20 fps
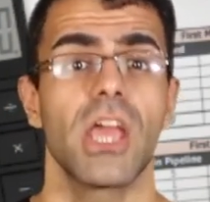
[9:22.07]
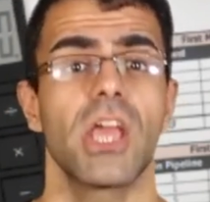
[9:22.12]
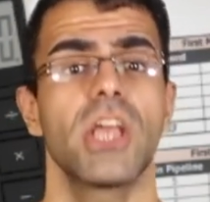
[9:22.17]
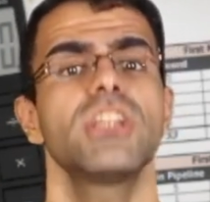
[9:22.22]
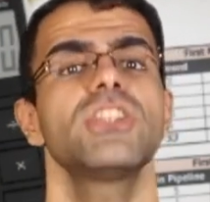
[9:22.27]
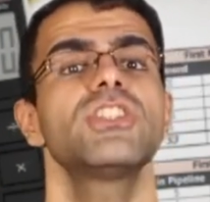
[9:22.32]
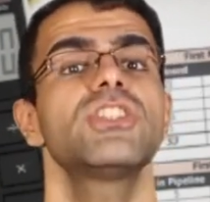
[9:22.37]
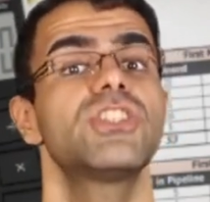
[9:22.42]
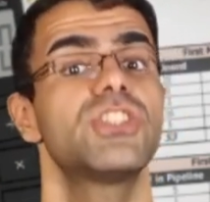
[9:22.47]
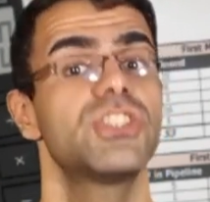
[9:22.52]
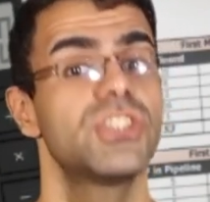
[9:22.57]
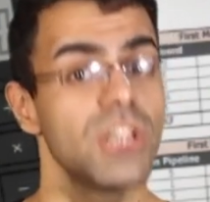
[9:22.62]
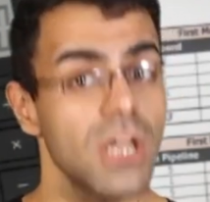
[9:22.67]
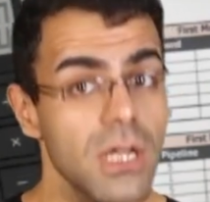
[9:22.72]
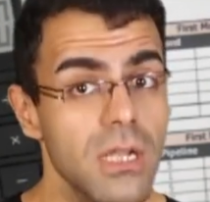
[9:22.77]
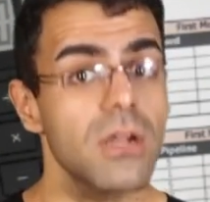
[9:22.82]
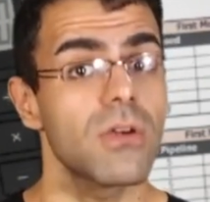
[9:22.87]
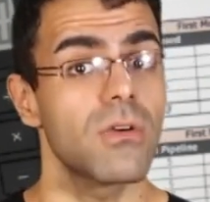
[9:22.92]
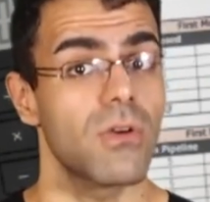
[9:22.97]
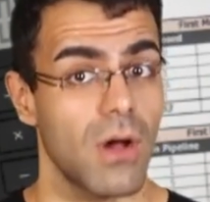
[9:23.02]
In
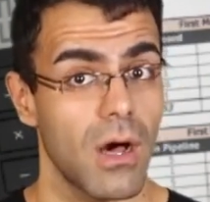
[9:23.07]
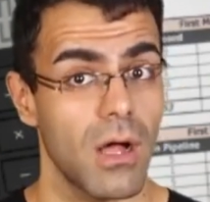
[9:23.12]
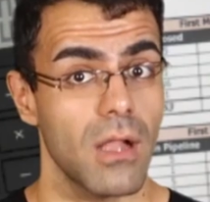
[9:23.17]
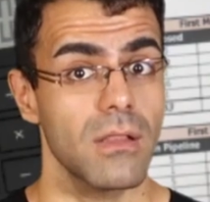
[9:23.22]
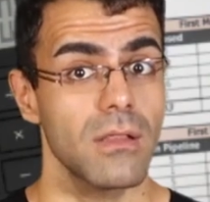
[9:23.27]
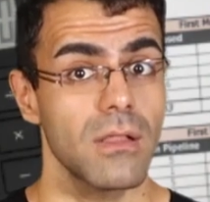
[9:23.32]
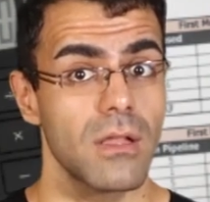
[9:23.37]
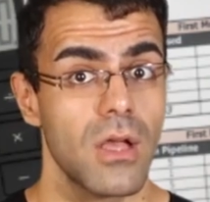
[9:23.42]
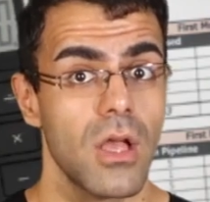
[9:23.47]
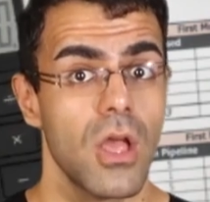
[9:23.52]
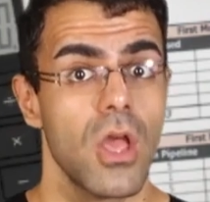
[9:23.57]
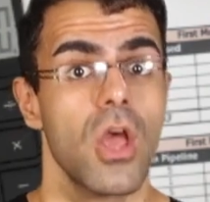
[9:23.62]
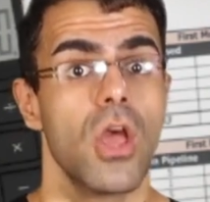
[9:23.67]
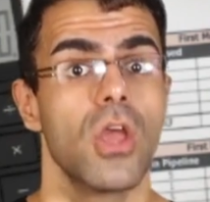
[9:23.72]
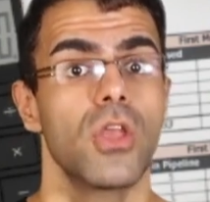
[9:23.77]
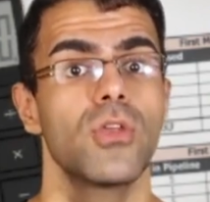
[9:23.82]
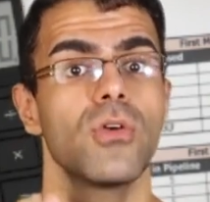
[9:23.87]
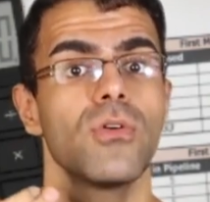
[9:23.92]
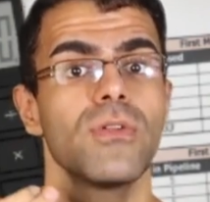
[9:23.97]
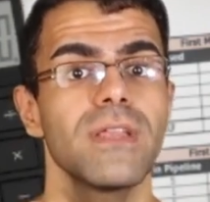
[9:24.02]
general,
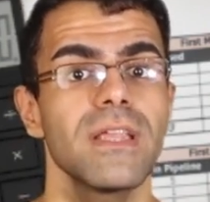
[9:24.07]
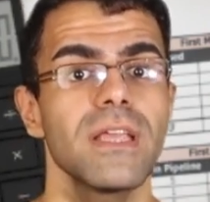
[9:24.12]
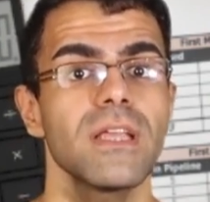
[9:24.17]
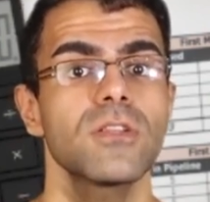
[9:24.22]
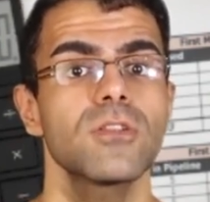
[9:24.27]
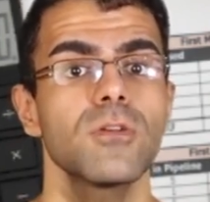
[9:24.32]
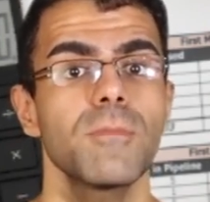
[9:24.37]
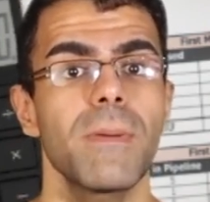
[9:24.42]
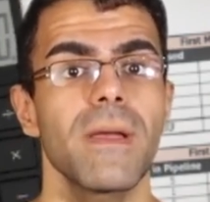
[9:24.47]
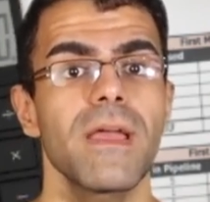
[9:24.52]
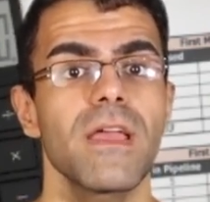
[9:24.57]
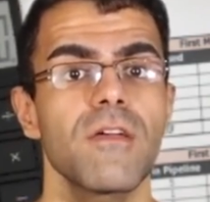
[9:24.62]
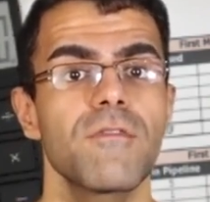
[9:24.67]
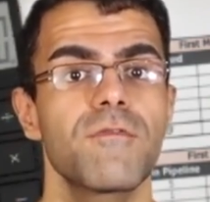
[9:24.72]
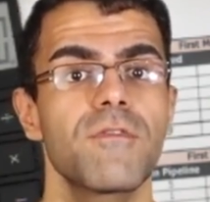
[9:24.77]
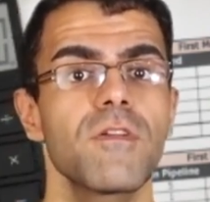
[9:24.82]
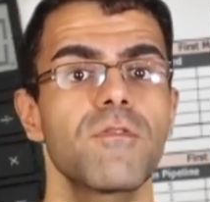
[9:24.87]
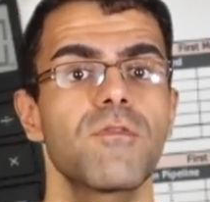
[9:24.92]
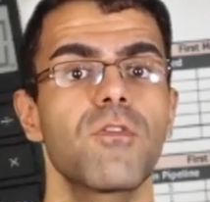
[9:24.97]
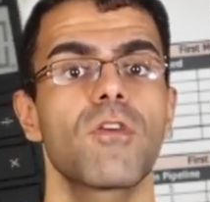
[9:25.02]
you need to pay a
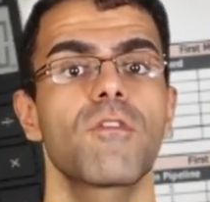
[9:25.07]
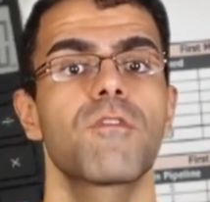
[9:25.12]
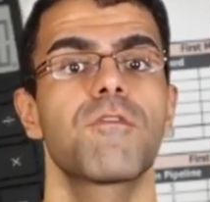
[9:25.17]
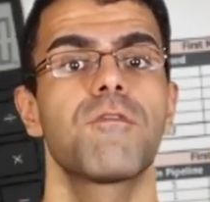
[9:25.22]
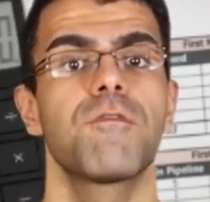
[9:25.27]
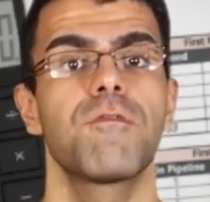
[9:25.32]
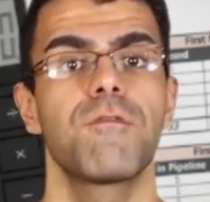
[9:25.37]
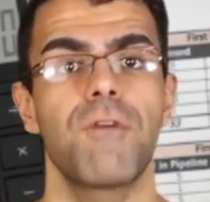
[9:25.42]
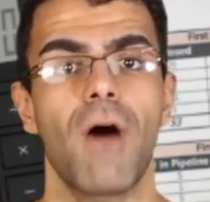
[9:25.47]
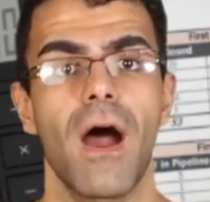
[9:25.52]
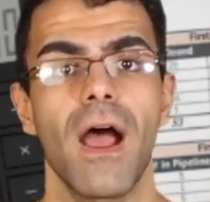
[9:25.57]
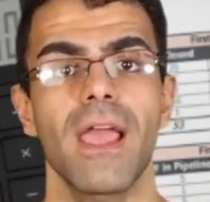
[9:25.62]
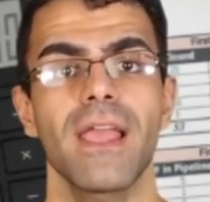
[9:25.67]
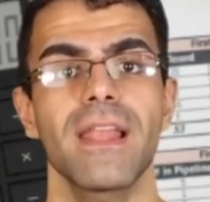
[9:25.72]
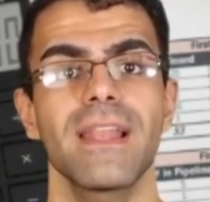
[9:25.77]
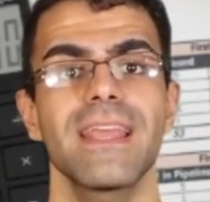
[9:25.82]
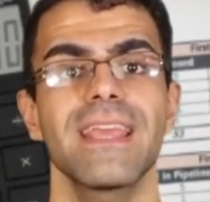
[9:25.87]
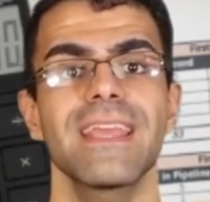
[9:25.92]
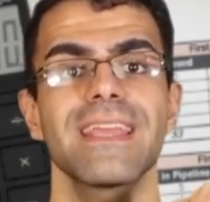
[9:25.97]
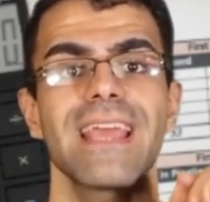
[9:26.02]
fee for
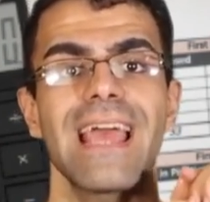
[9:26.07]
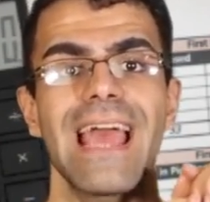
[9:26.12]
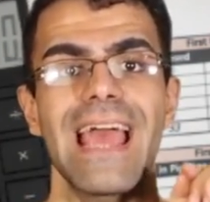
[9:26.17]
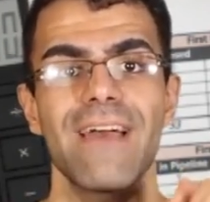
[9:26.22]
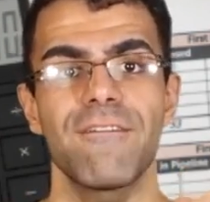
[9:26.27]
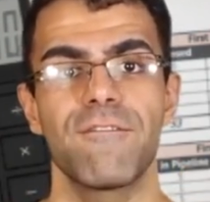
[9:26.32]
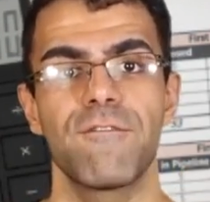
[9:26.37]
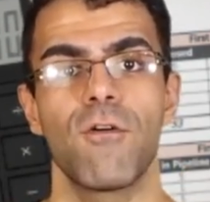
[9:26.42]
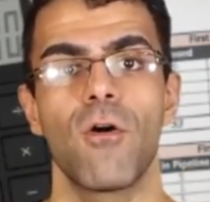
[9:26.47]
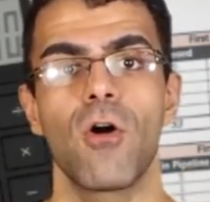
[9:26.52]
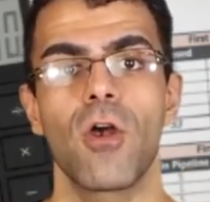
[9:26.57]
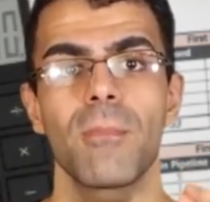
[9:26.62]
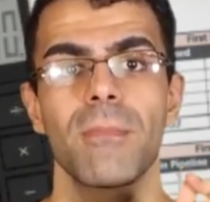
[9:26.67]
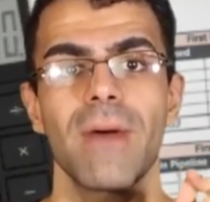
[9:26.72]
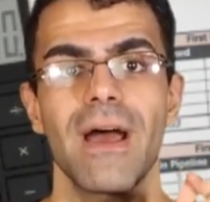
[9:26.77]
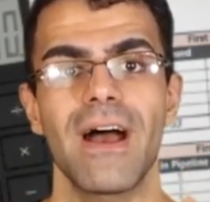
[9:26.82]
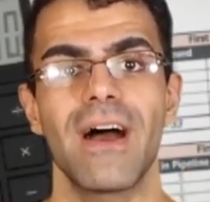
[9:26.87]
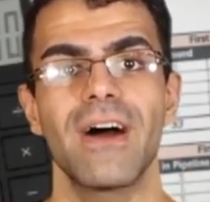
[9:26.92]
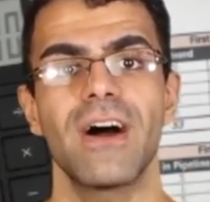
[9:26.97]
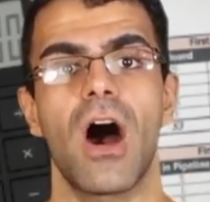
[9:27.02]
filing
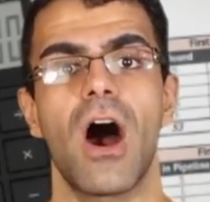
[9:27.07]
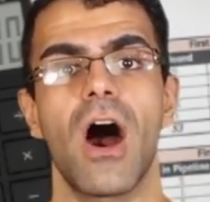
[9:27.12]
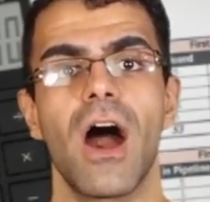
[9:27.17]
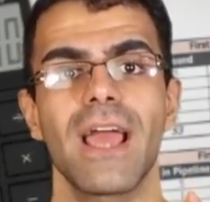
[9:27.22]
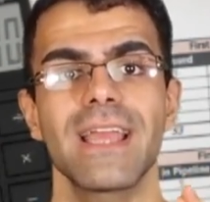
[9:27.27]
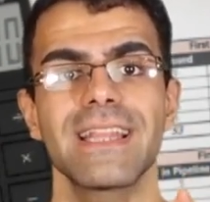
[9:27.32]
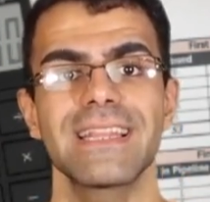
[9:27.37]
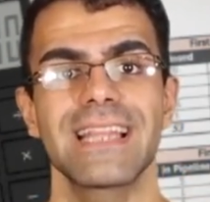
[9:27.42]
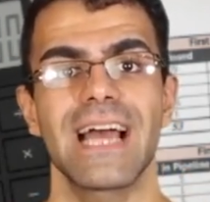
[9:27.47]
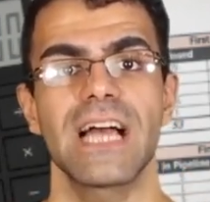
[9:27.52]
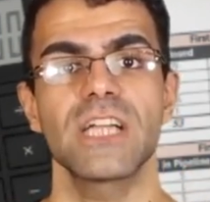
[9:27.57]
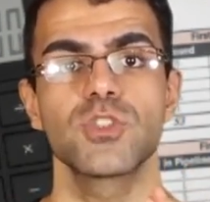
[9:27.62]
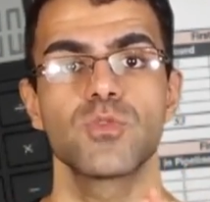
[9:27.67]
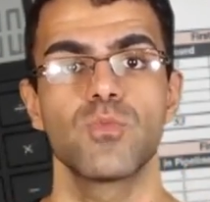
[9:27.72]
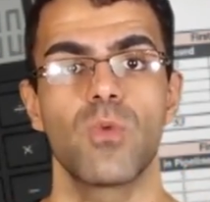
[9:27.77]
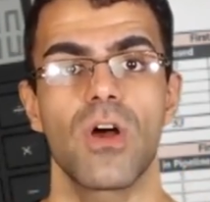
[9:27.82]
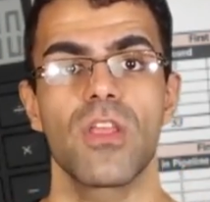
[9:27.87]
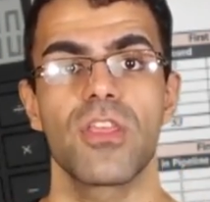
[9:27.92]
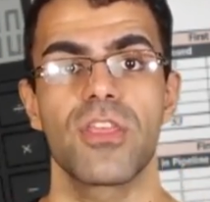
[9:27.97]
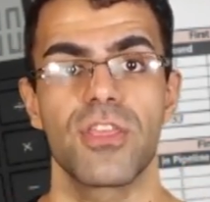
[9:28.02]
Form
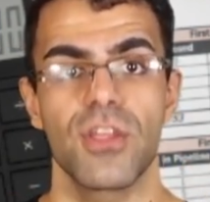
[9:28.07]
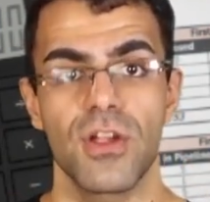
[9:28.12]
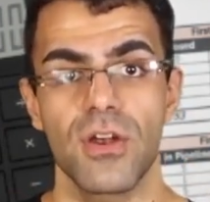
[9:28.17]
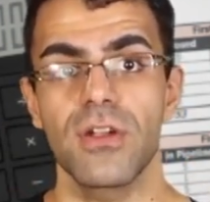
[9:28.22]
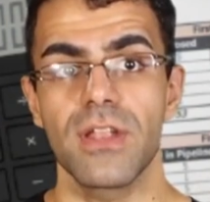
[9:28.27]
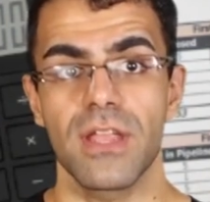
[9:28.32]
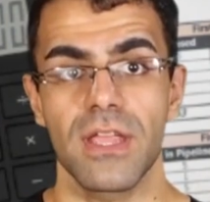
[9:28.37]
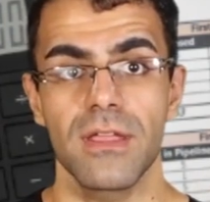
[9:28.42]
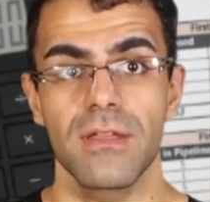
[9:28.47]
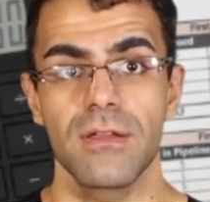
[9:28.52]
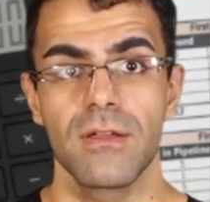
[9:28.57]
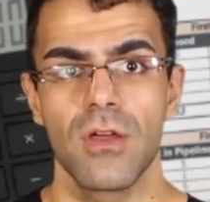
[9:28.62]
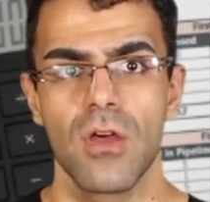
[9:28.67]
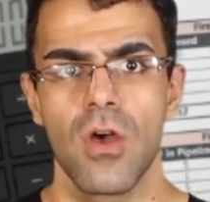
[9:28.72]
I-130,